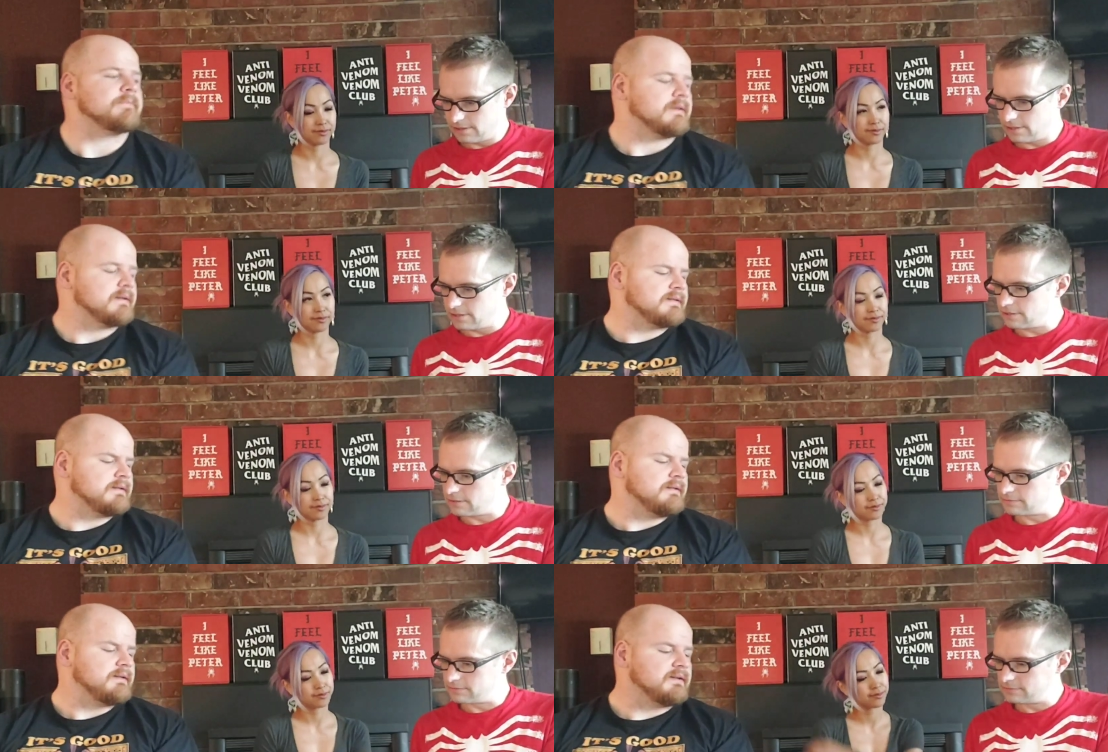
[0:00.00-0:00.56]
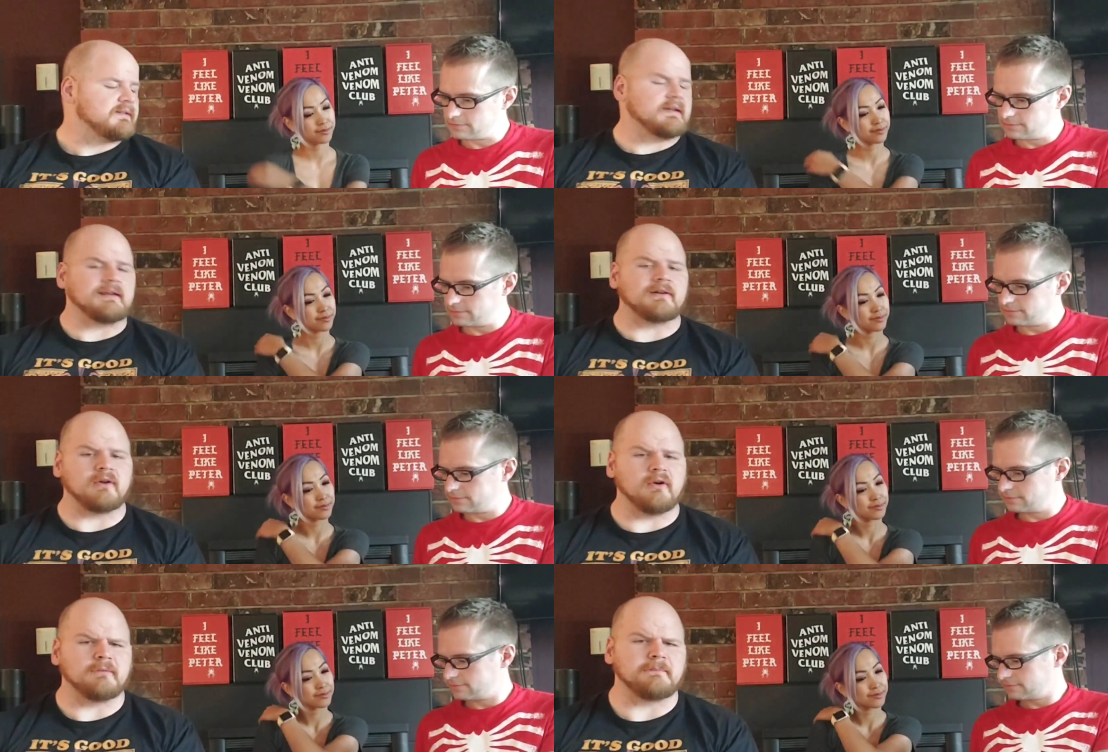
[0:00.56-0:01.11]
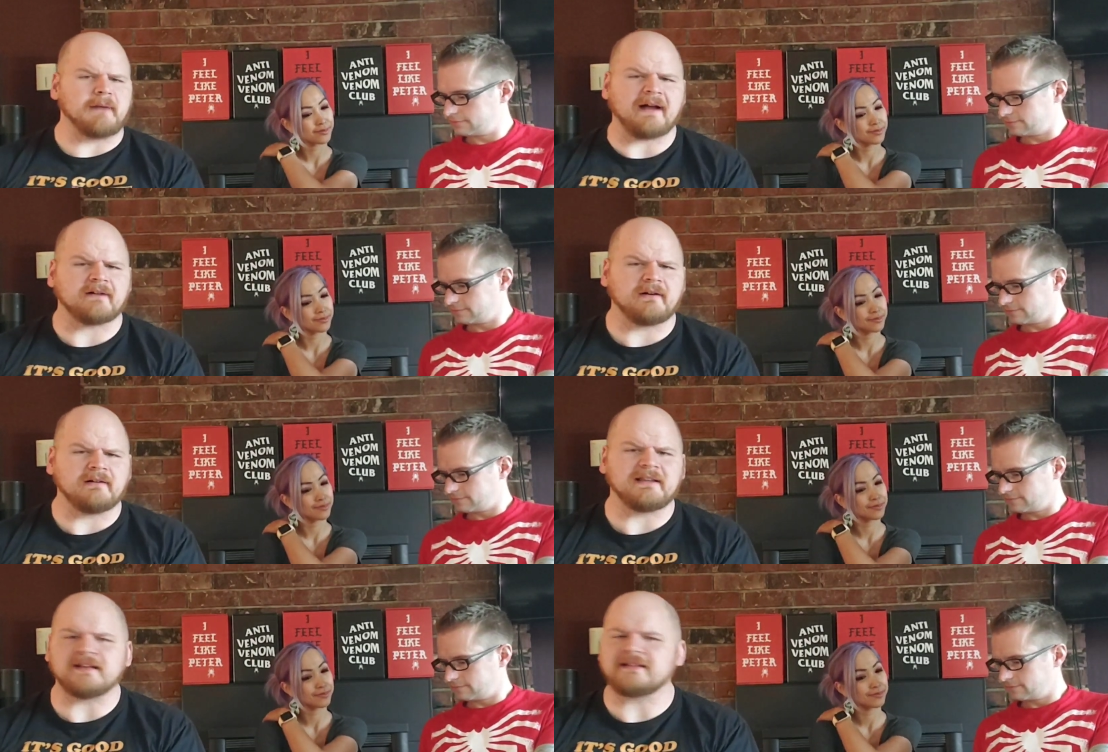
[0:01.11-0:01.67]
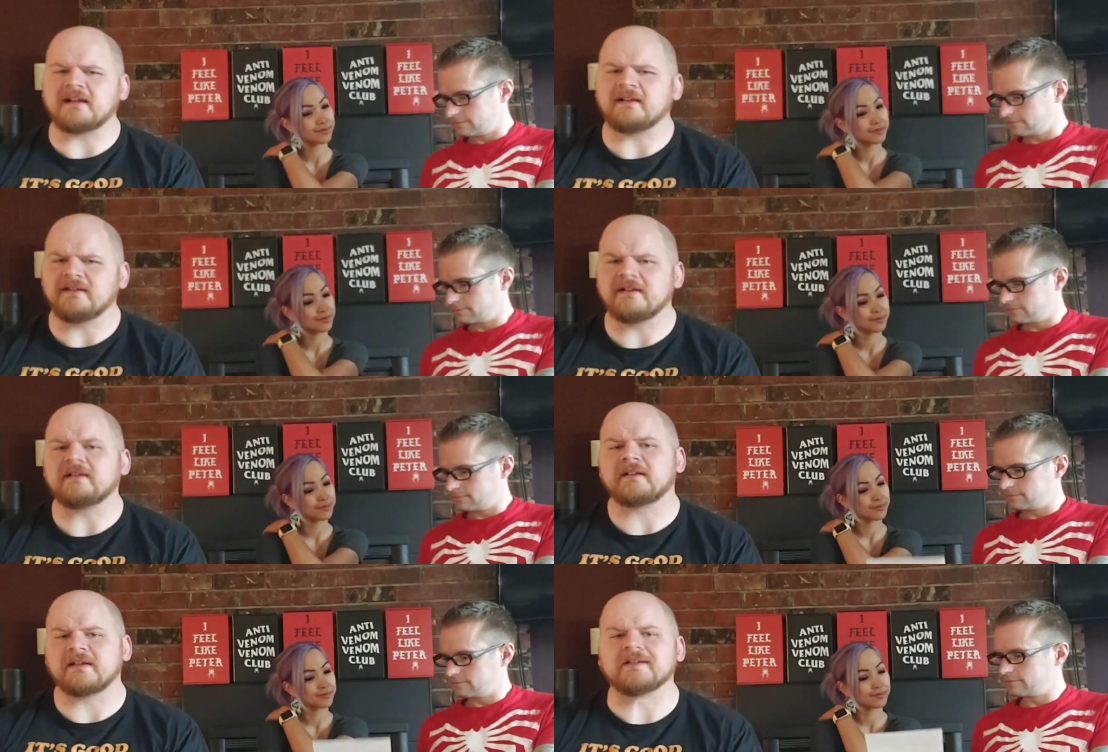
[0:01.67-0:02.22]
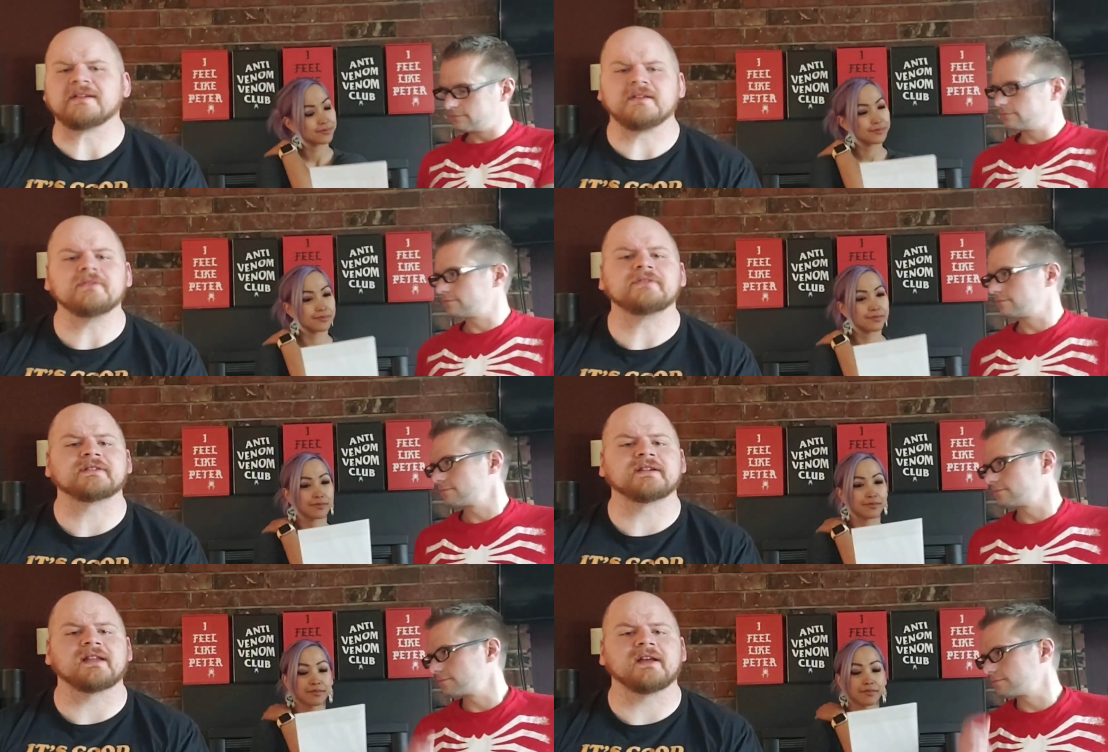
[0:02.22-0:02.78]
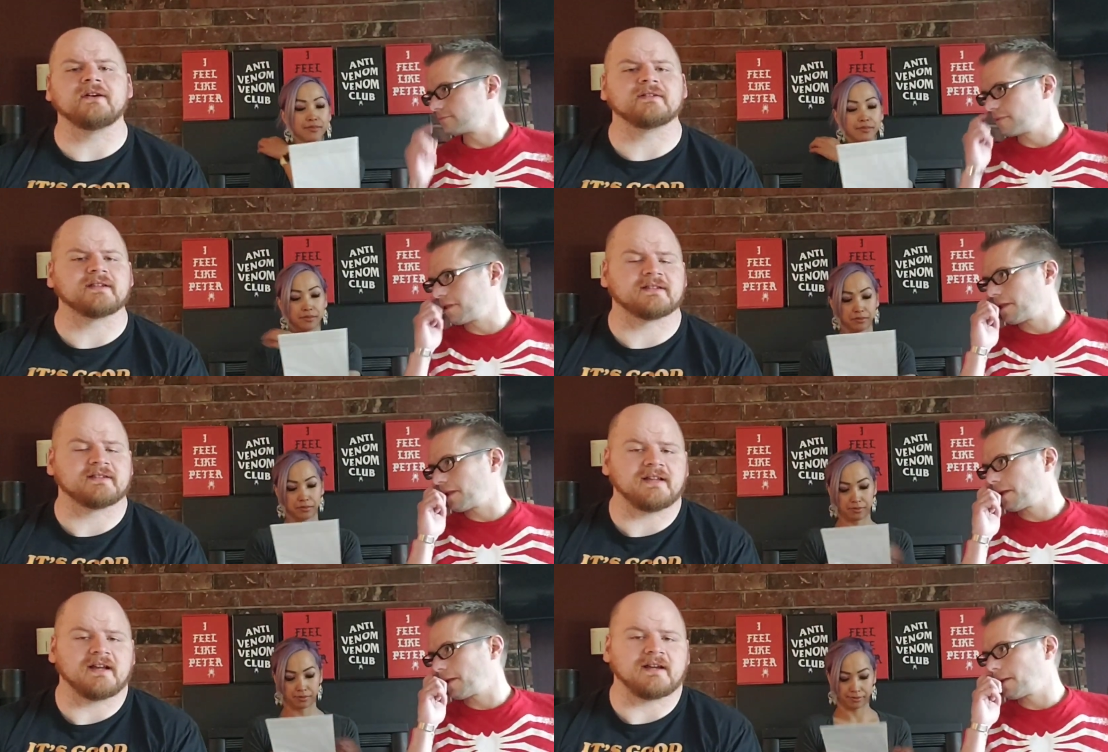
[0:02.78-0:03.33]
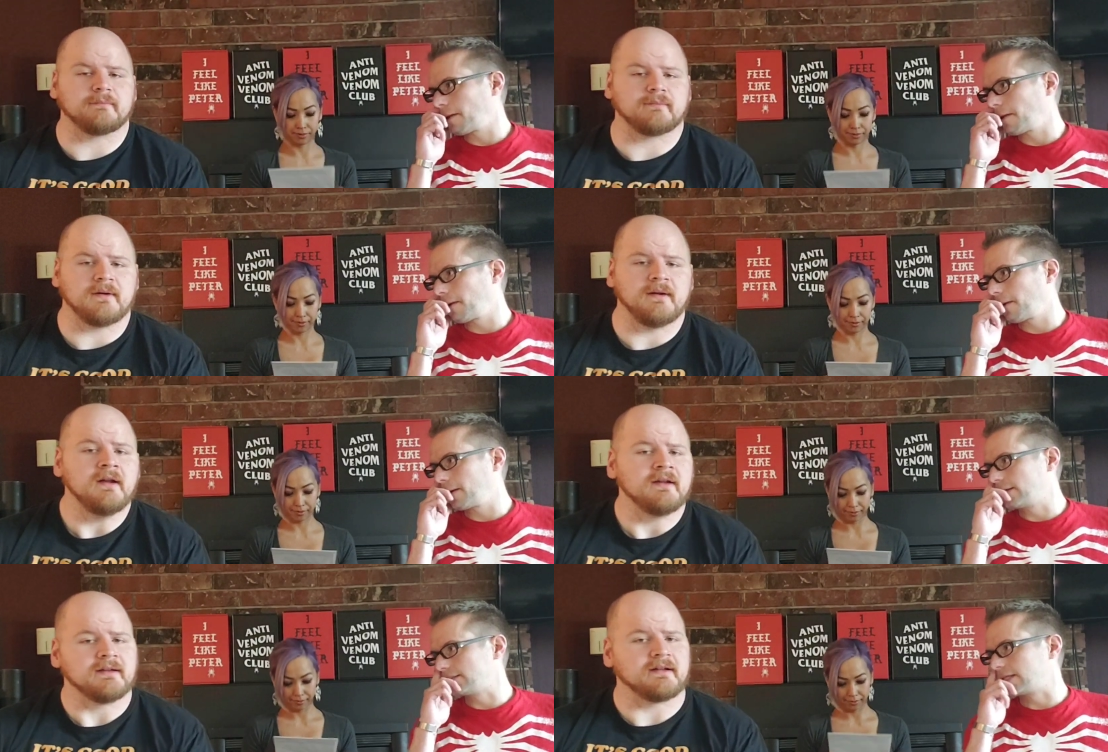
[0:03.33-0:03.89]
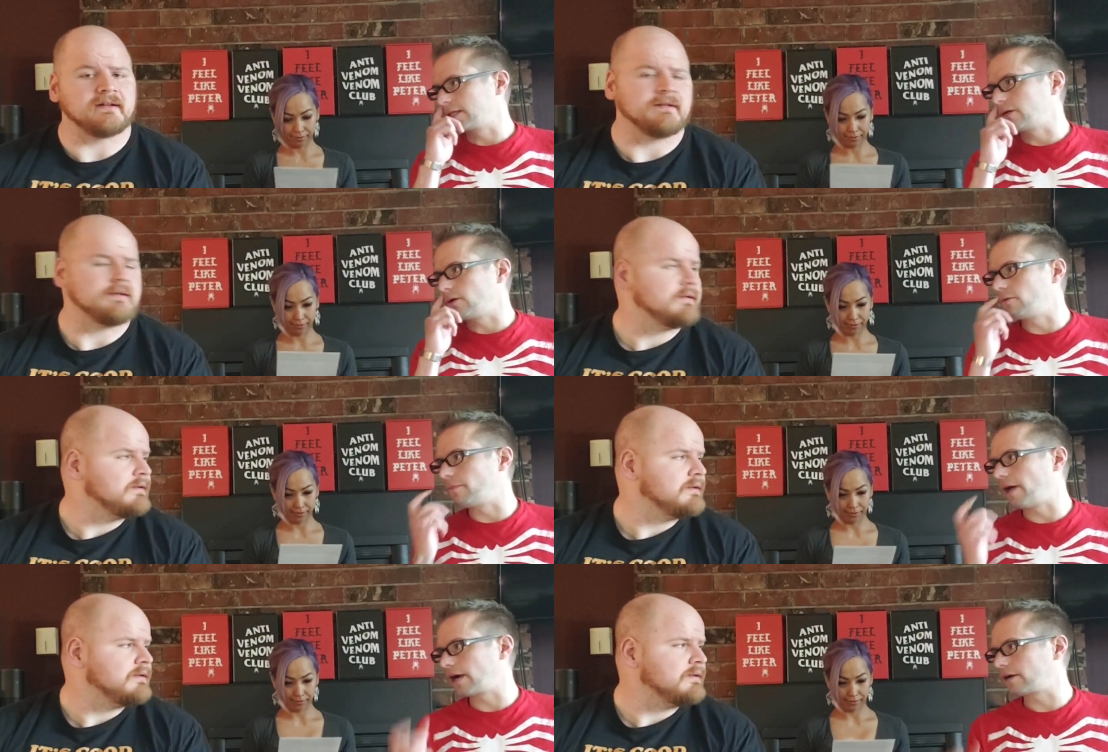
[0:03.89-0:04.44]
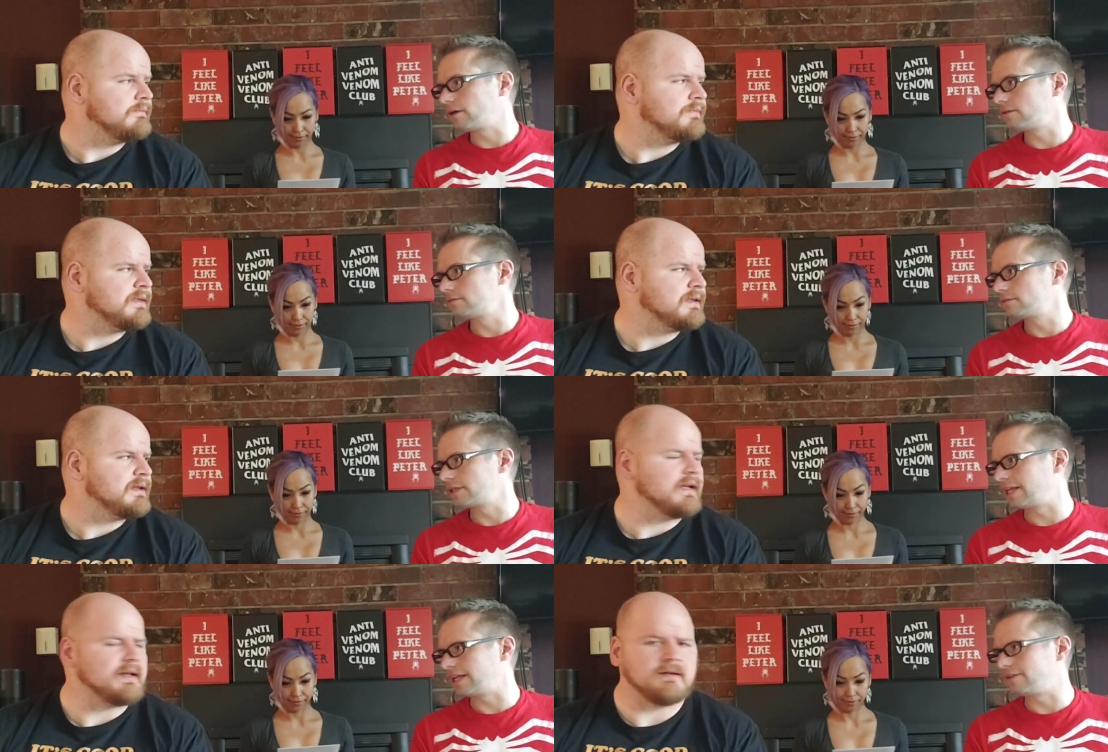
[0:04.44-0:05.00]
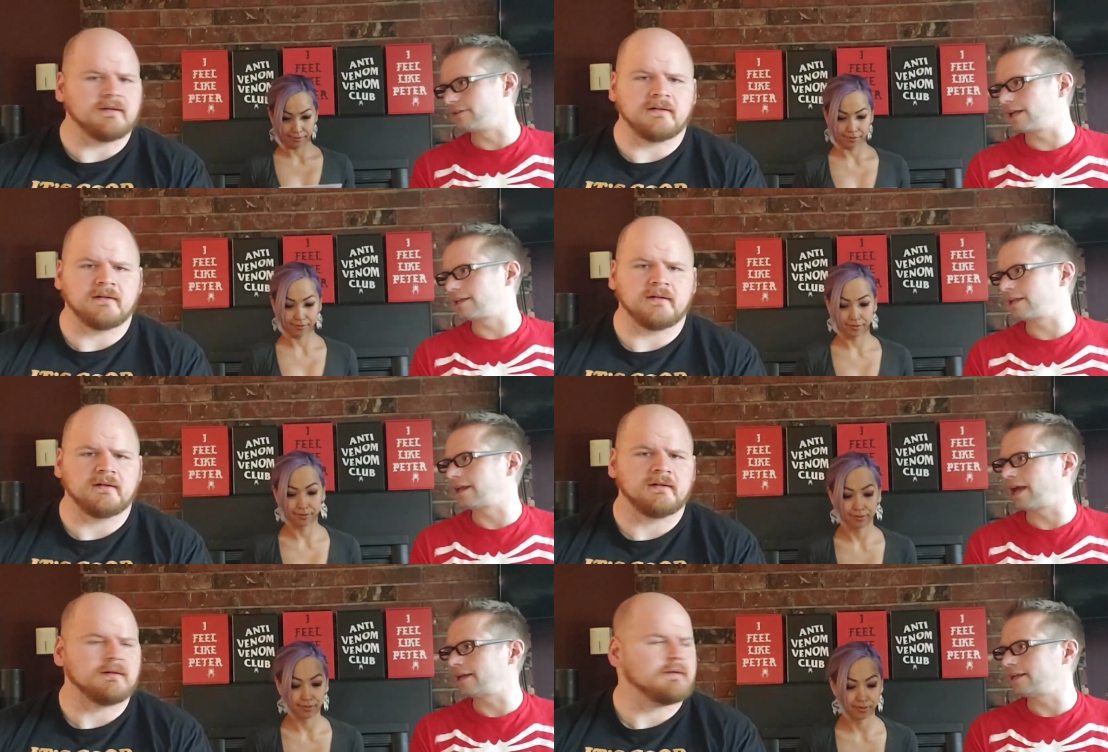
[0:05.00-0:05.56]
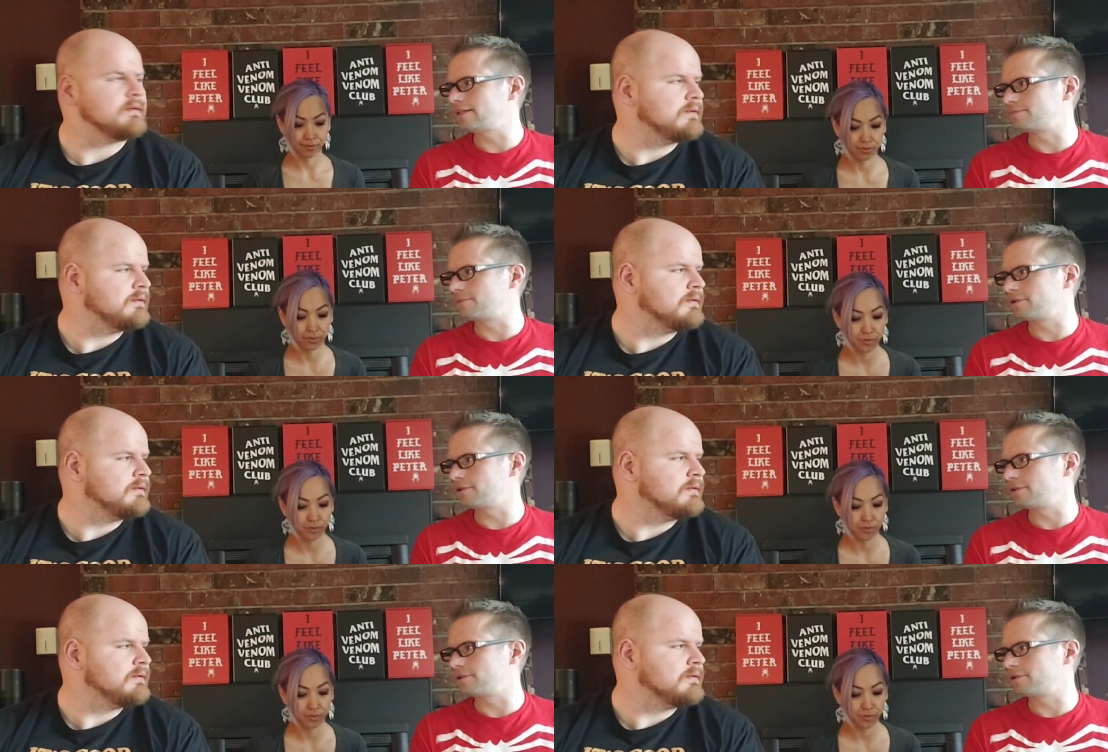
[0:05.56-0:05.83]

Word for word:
Speaker 1: Oh. You see the gold background? That's how you can usually tell it's a second print.
Speaker 2: Because of the gold background. Did they do that in the 90s